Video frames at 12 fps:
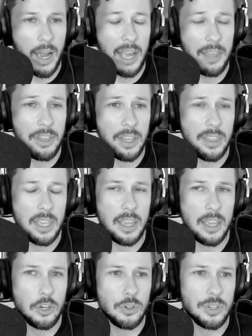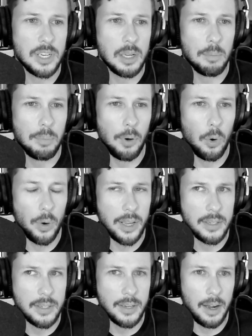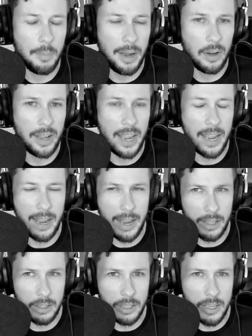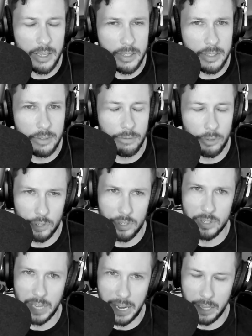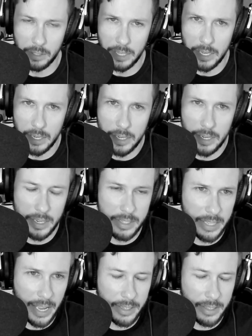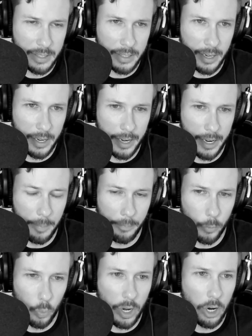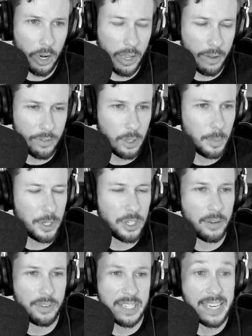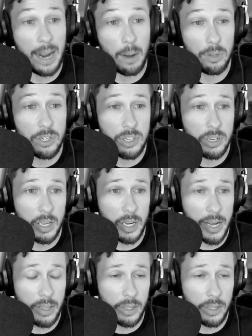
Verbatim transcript: I think the interesting point about aliens versus alien is that um, we already have so much stuff established mm -hmm. in mm-hmm.